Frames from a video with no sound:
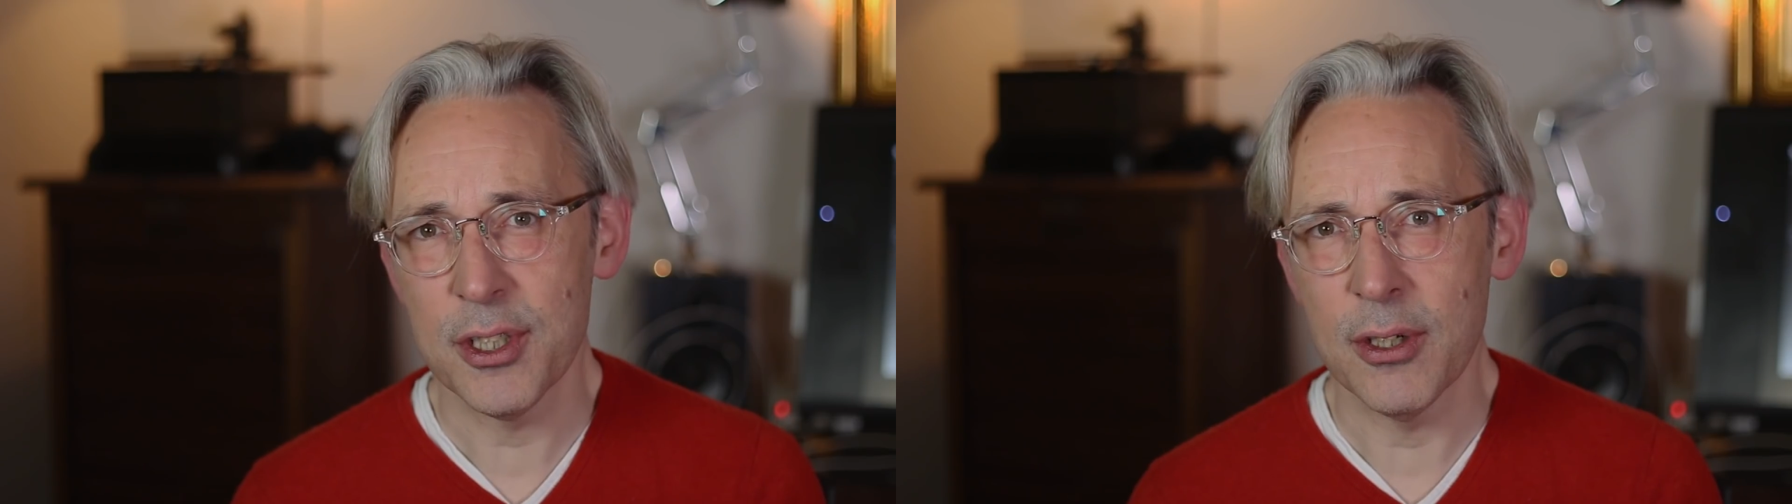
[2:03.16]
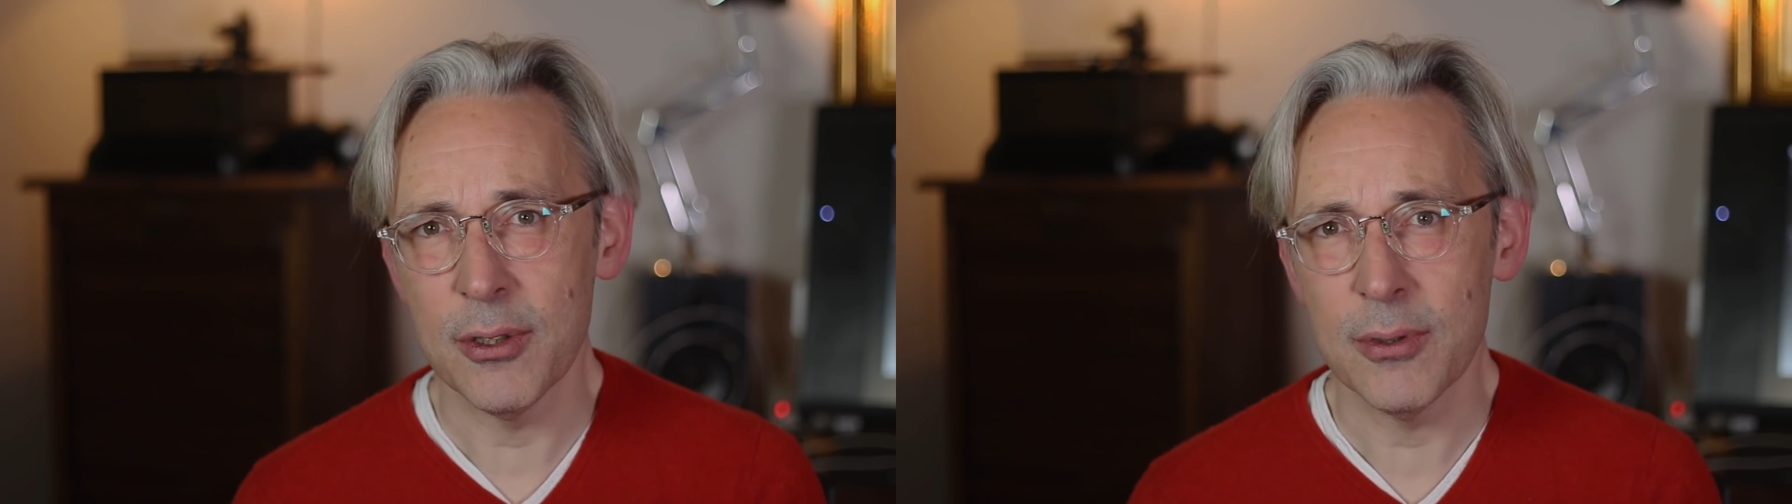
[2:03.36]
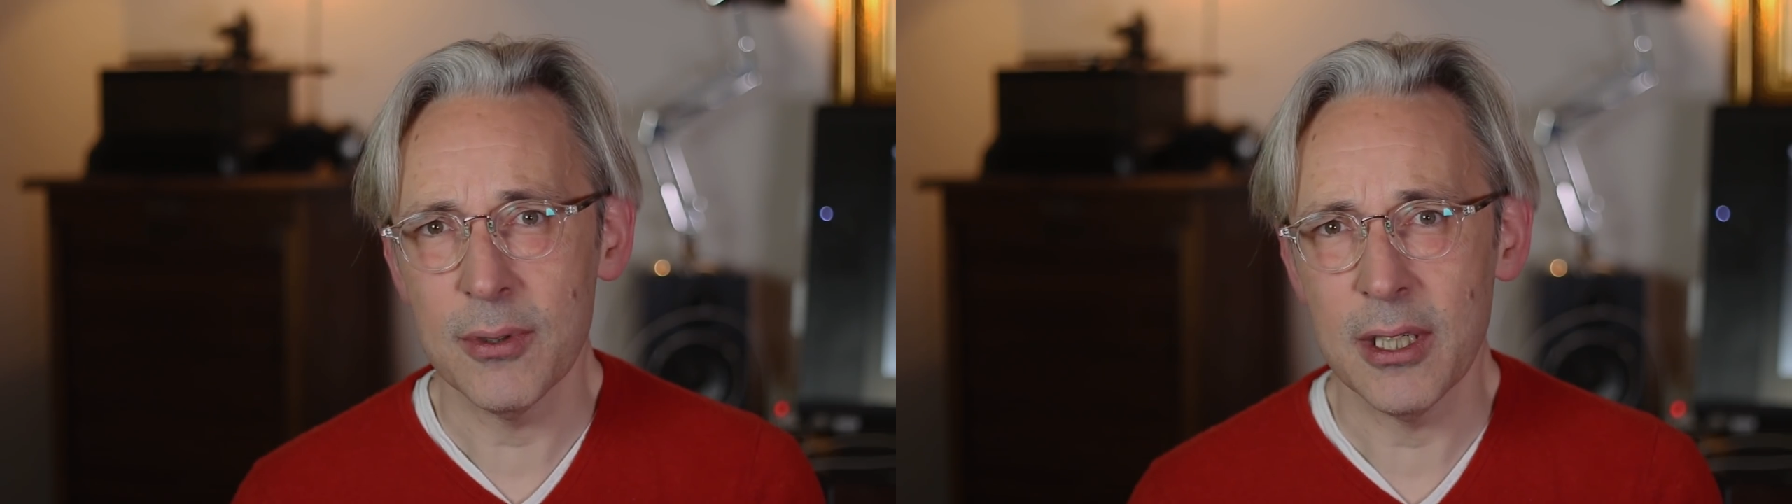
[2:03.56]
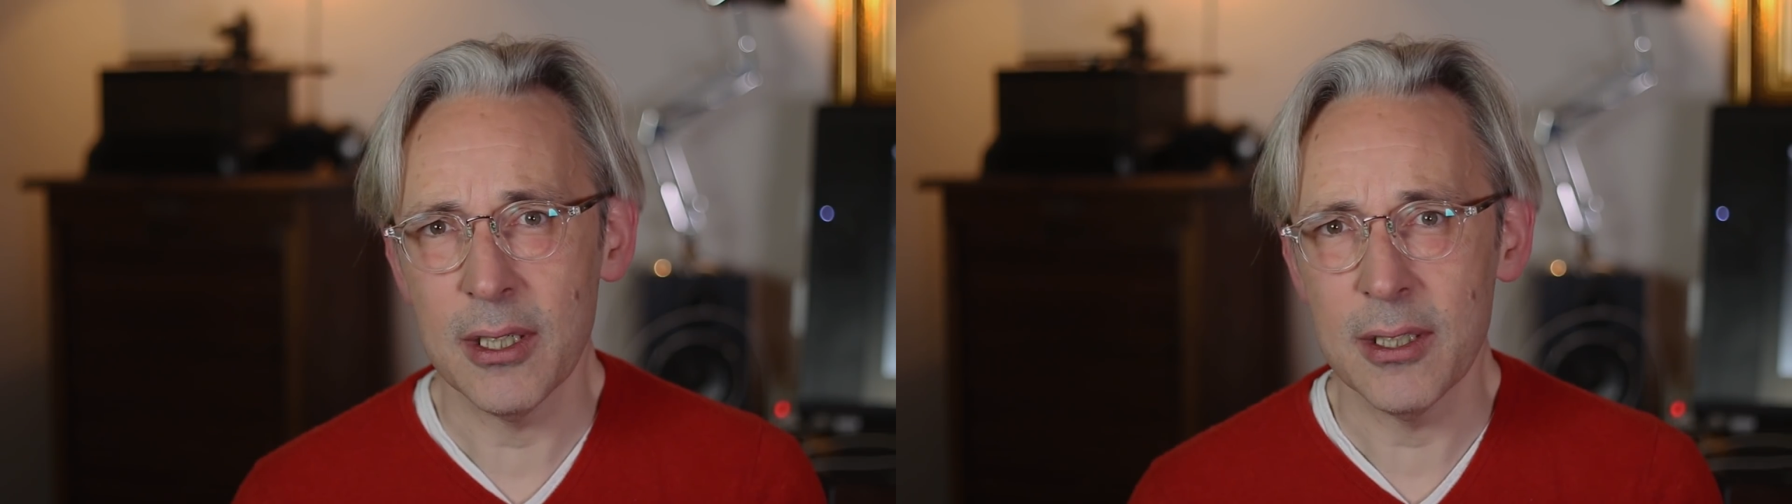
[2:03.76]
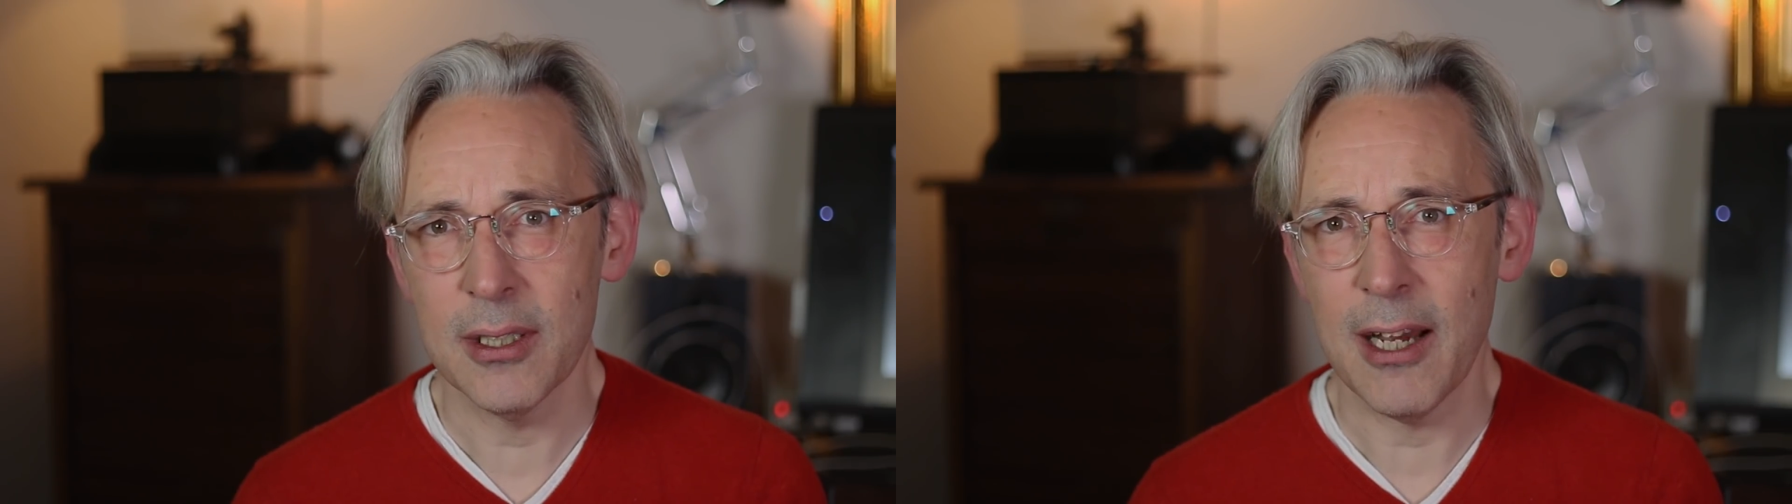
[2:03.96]
so
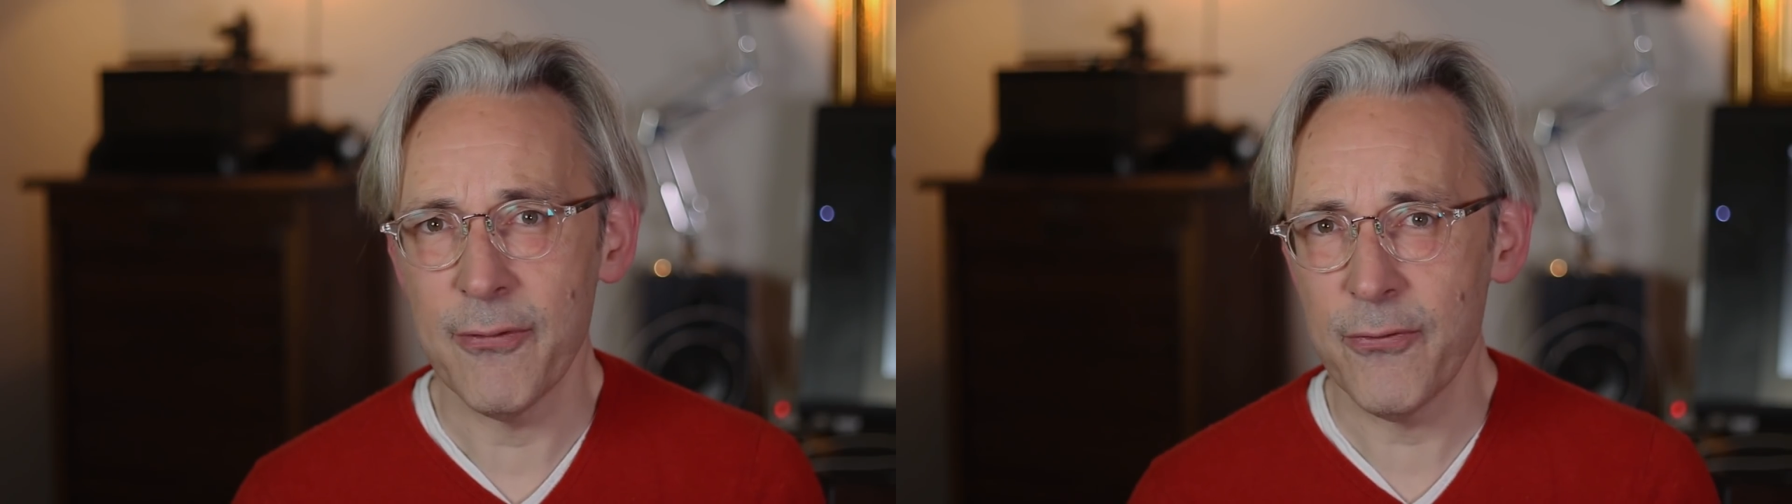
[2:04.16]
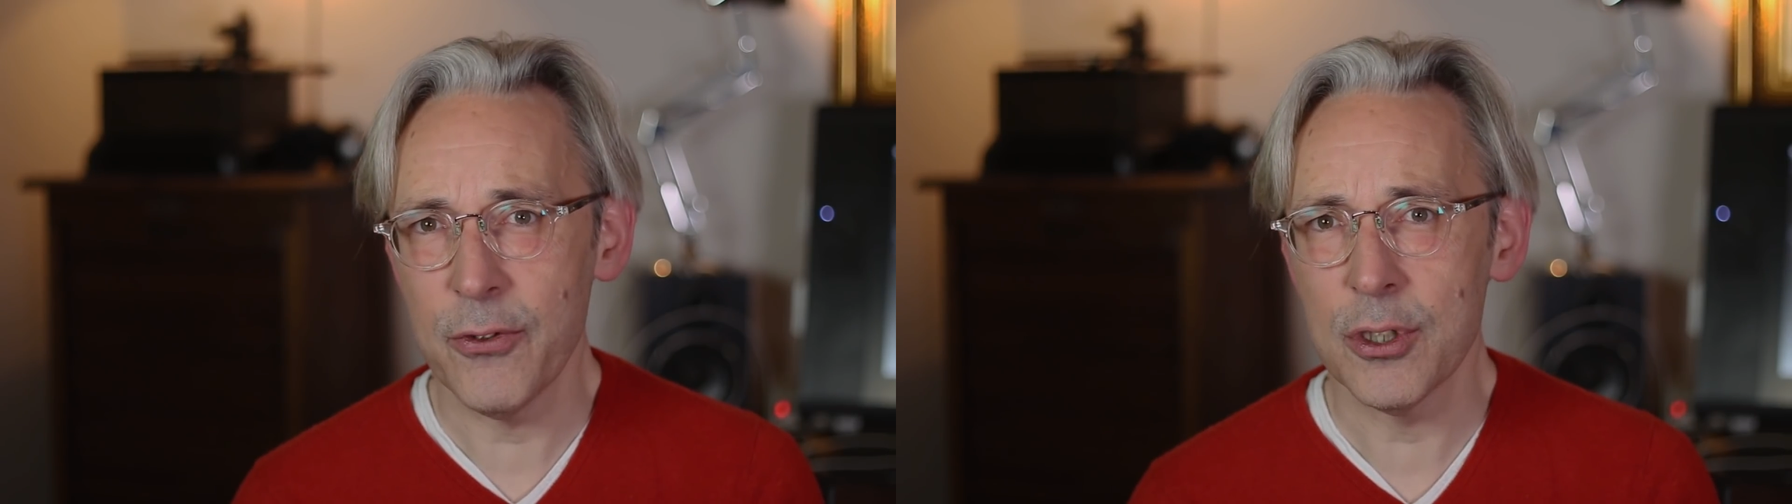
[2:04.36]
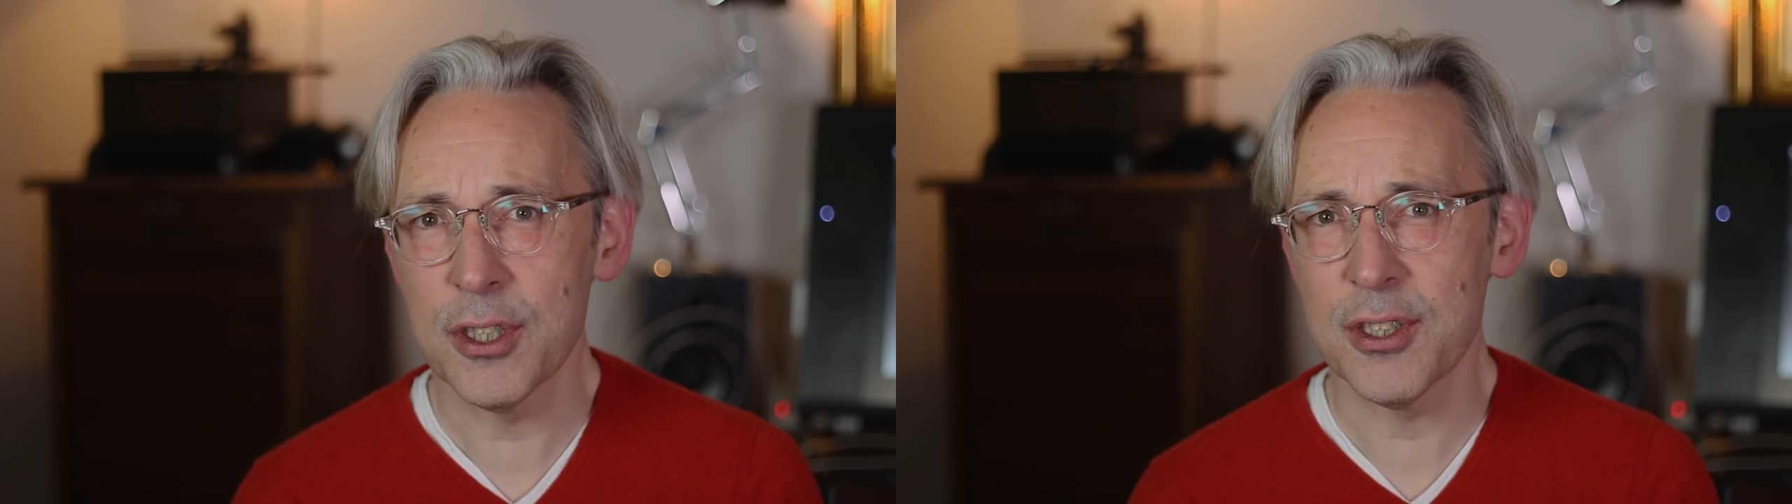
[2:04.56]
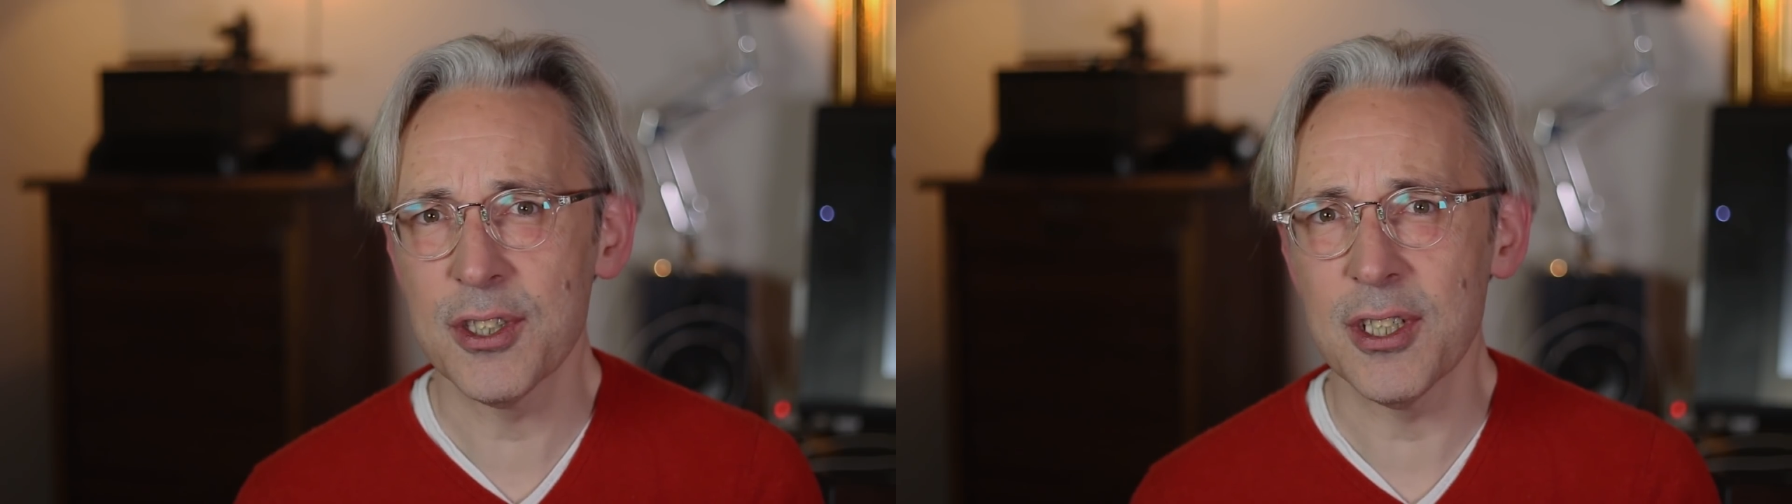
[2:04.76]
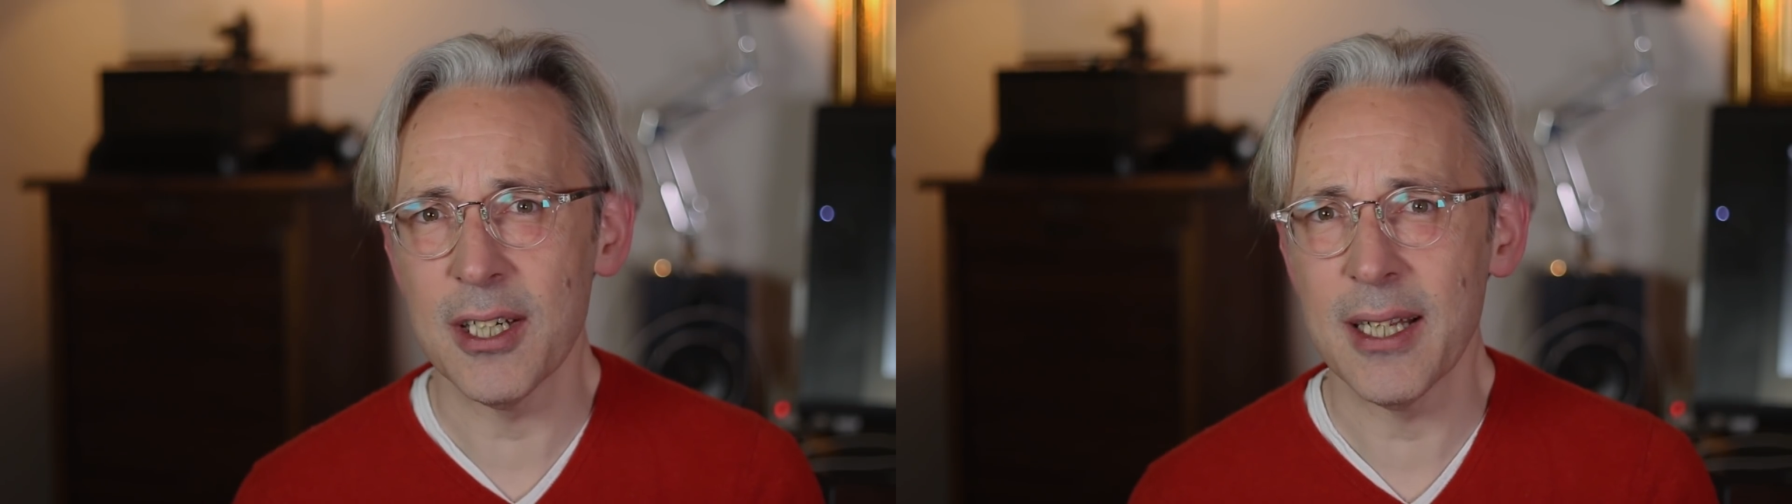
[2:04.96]
I first
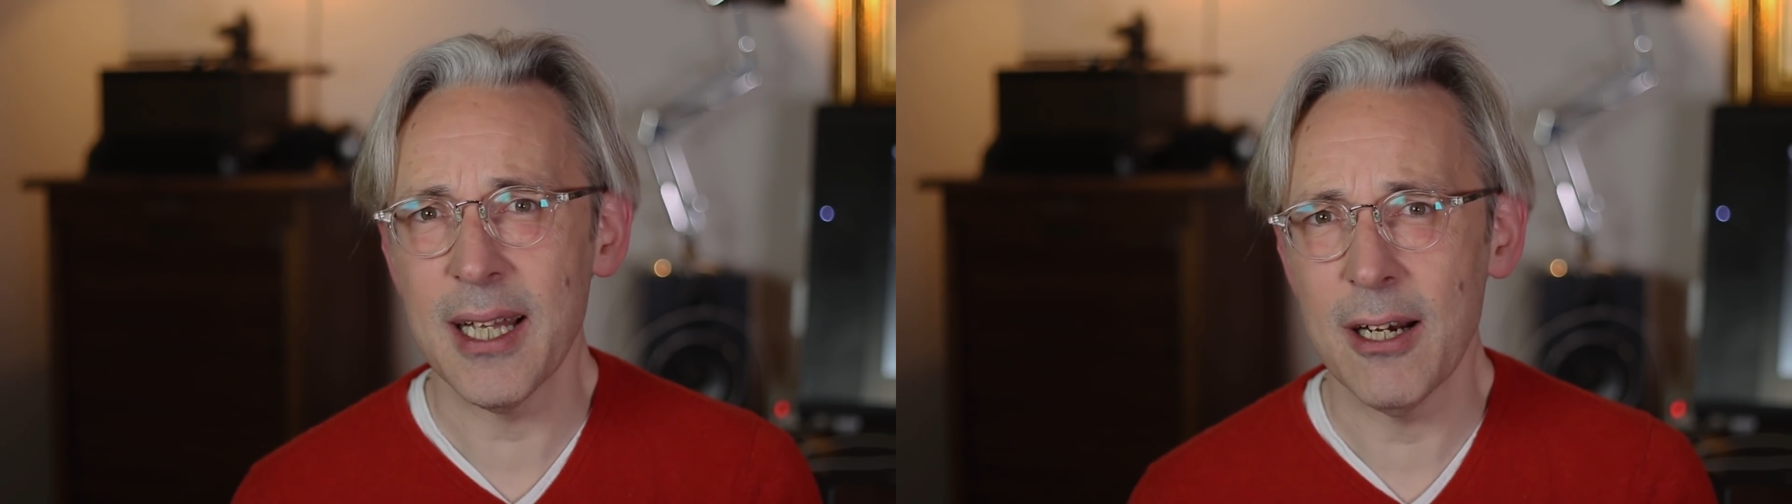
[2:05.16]
started